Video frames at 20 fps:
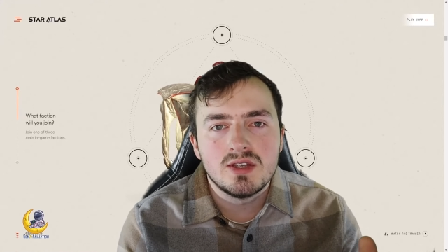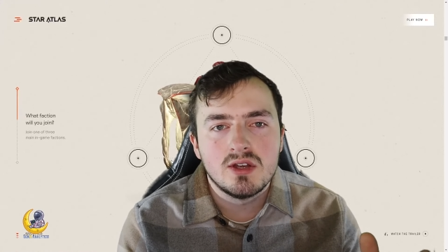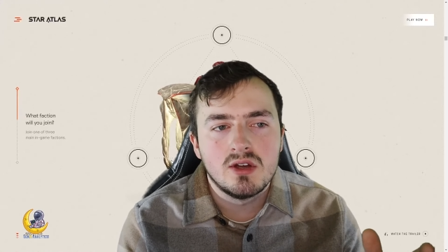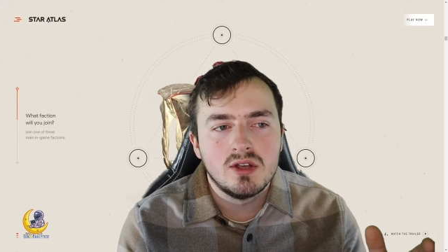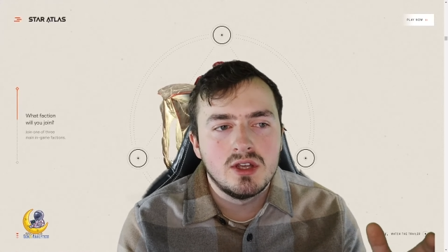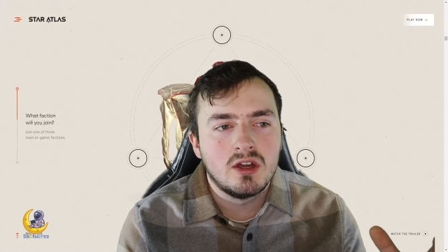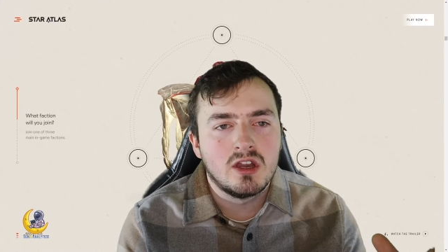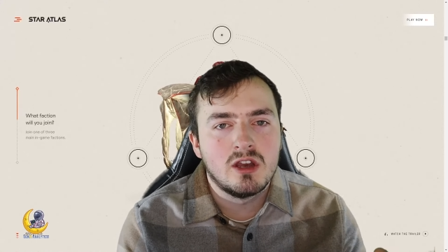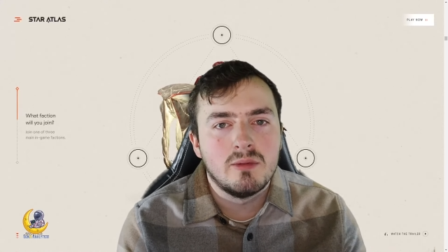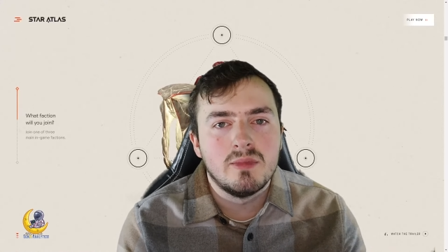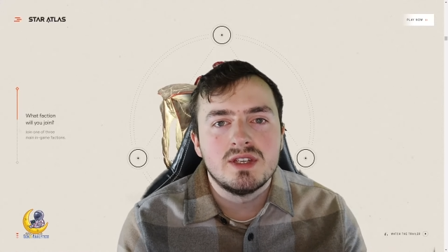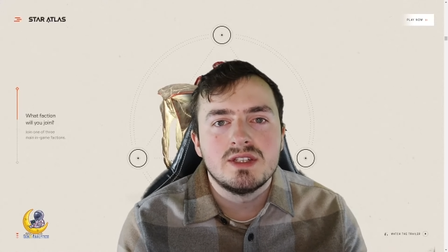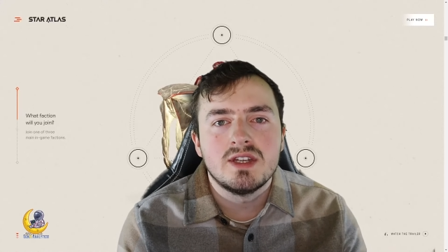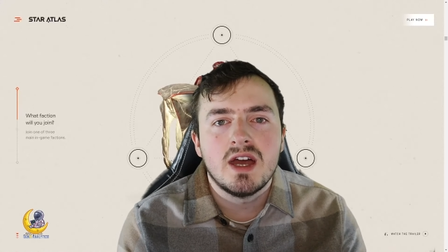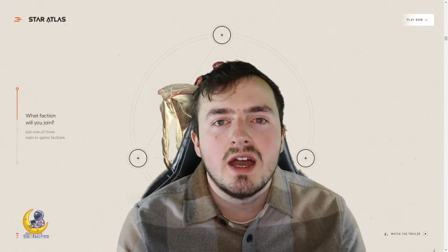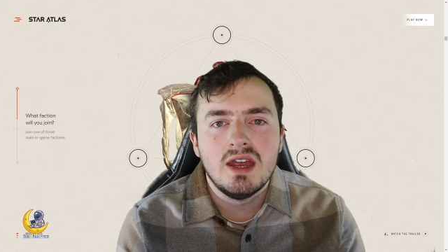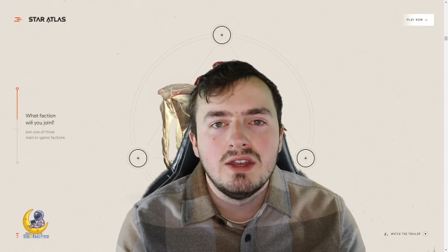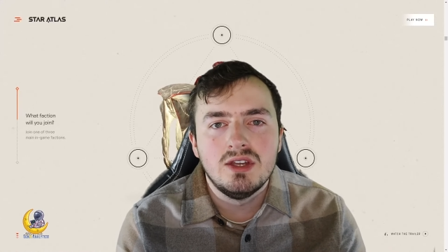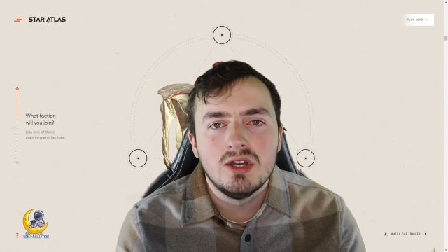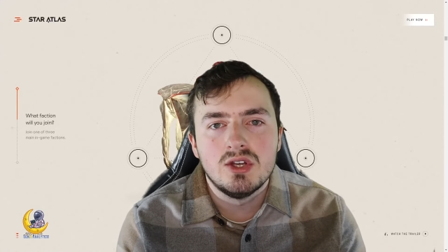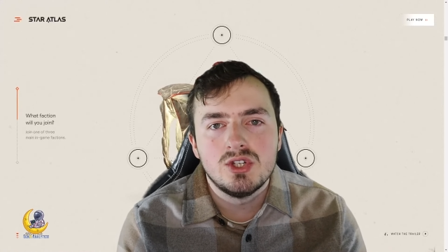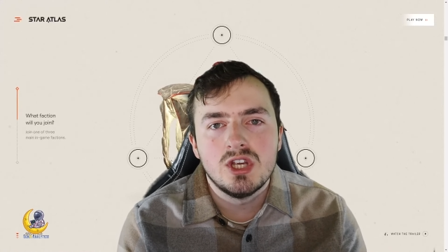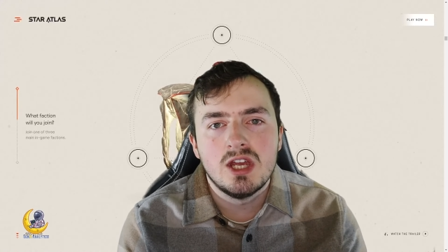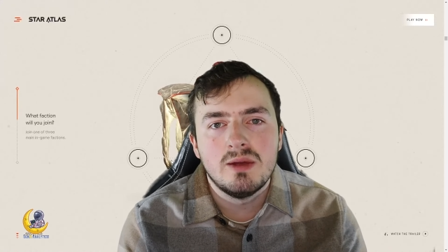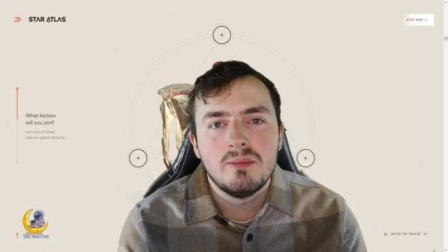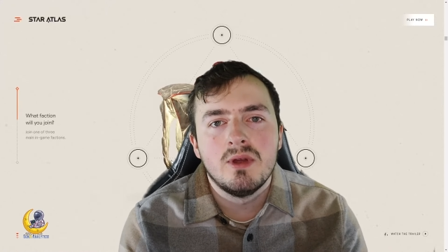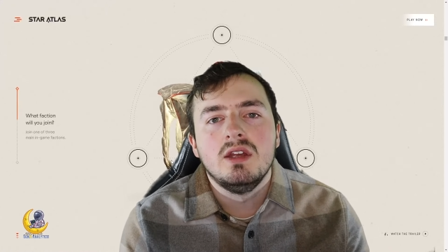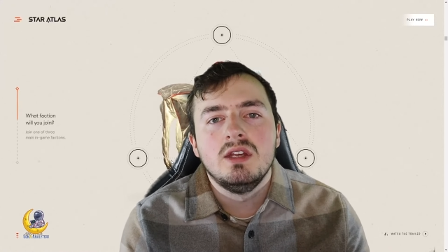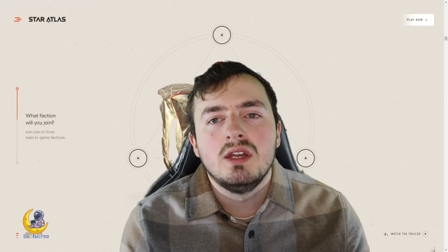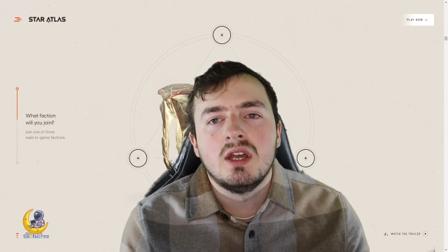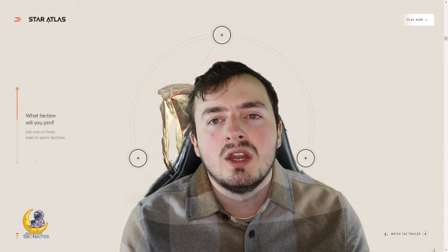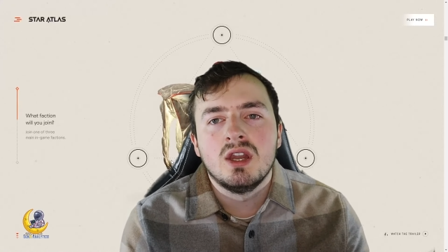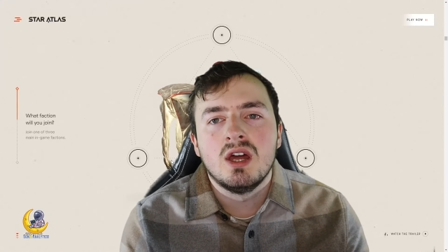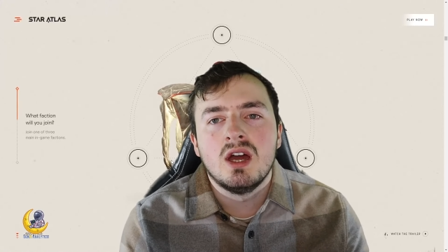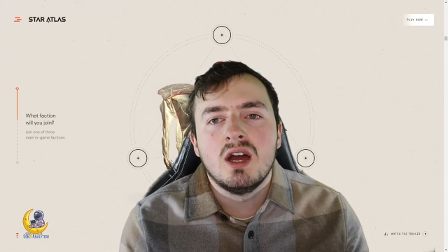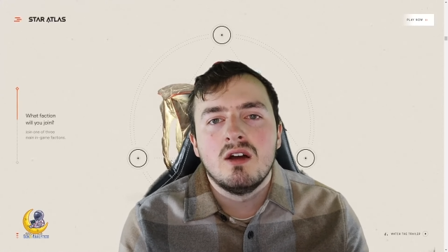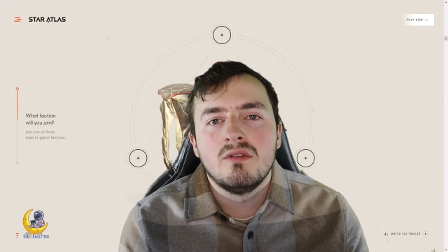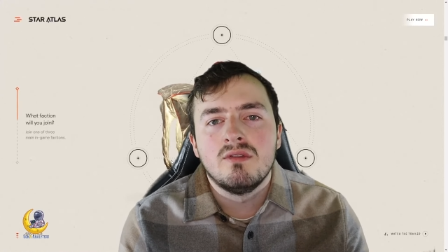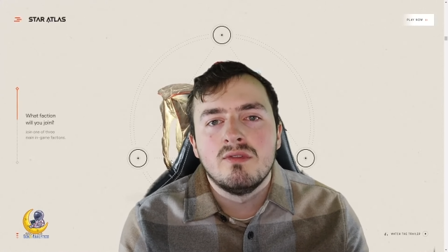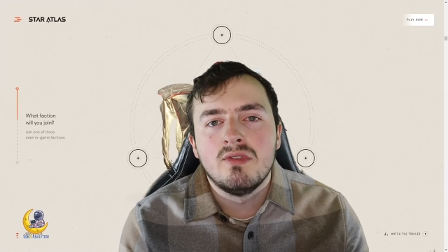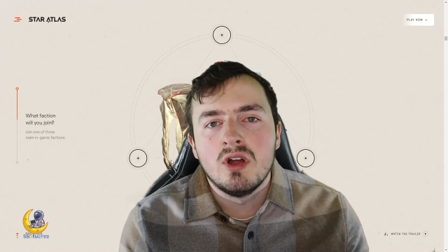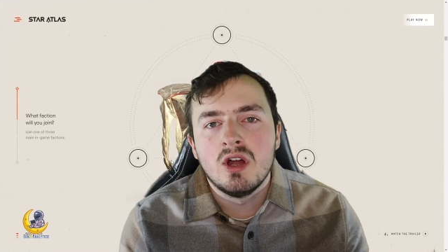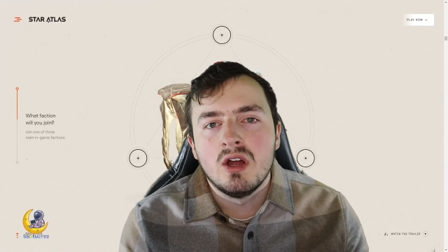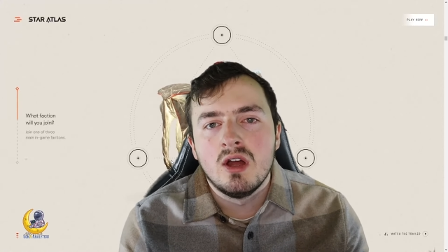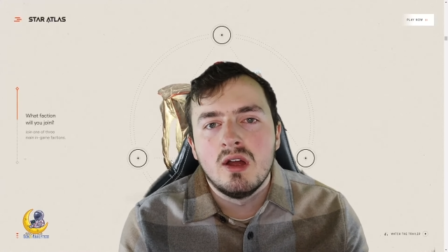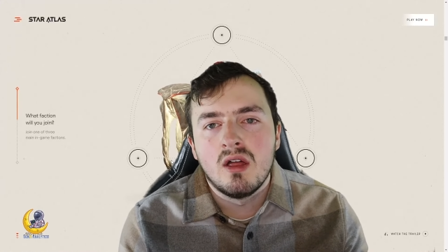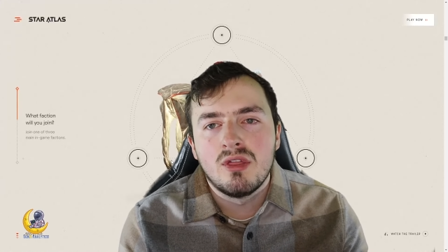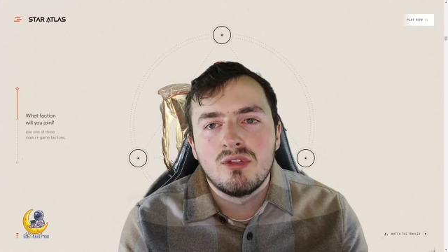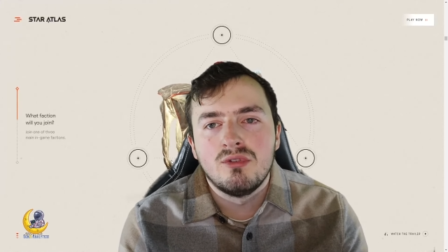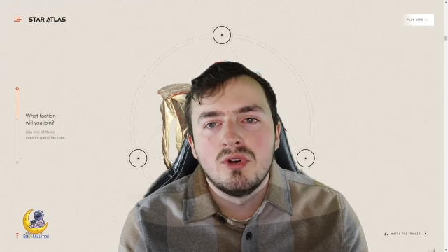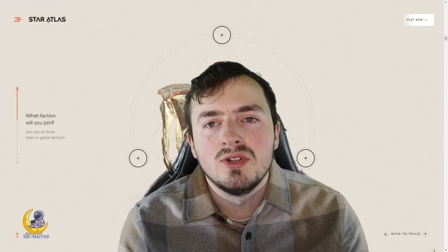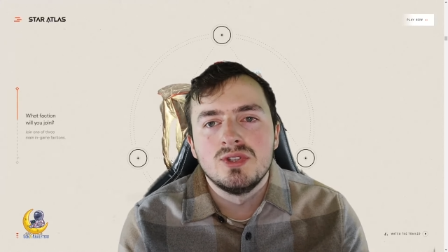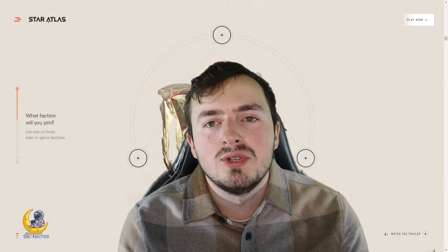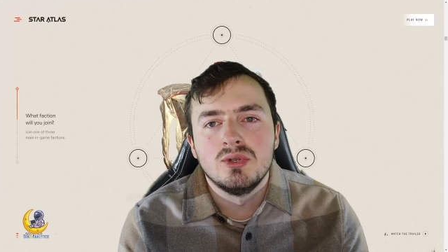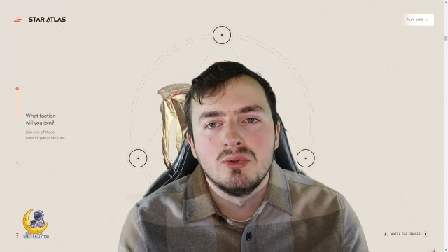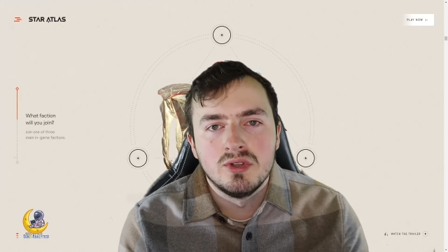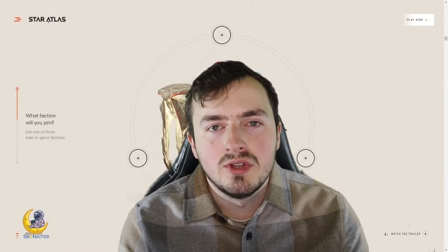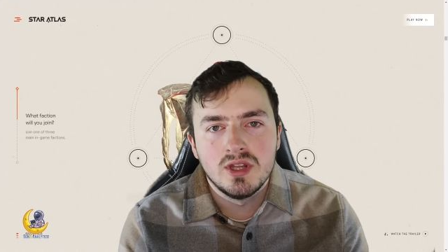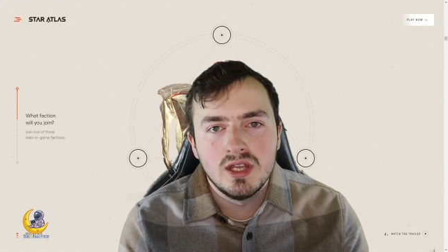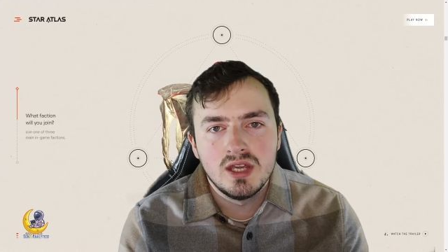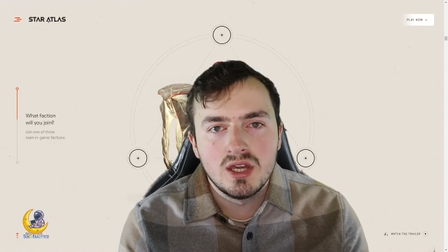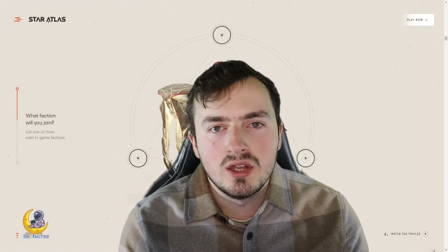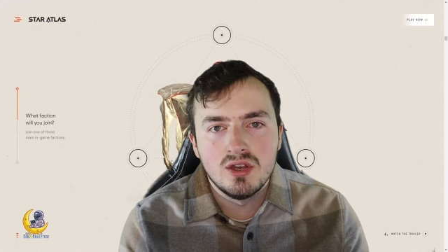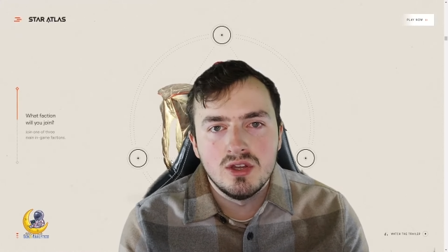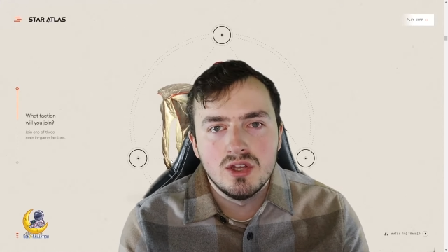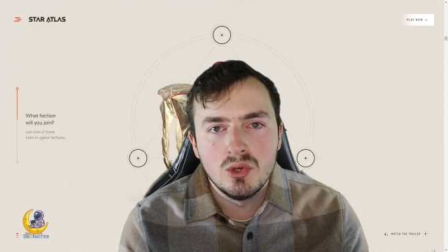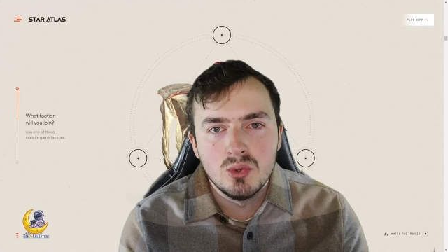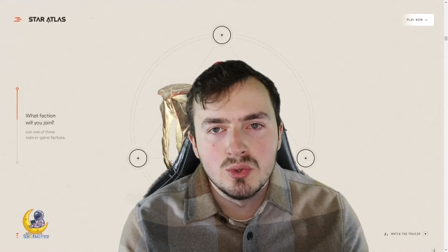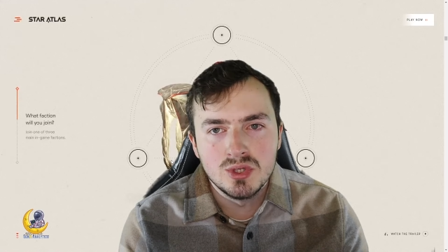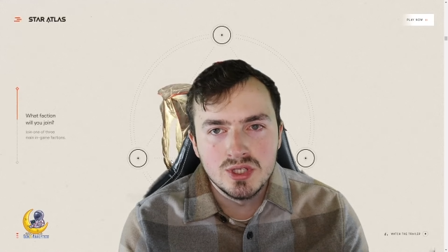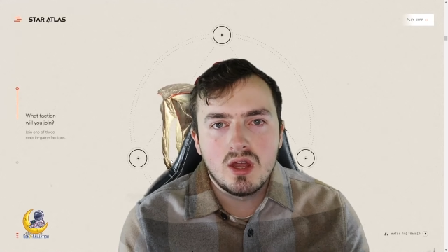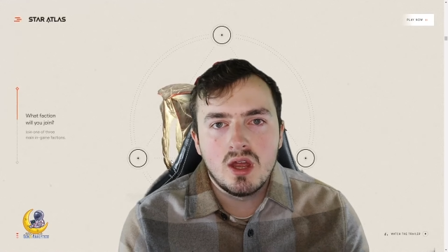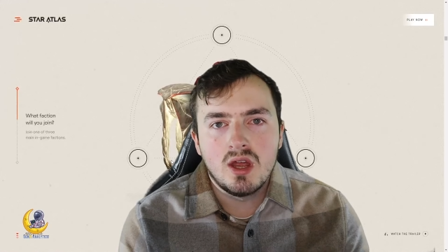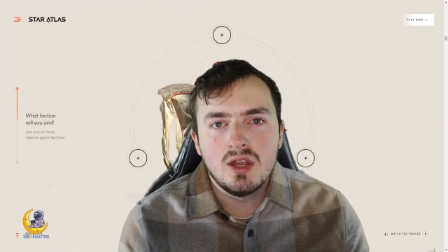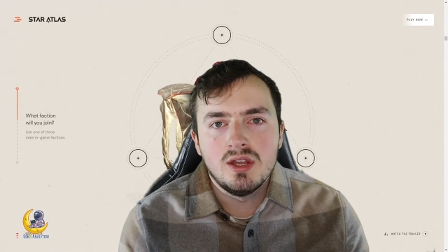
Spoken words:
So you're going to be sat in your ship, you're going to have a throttle that you can use.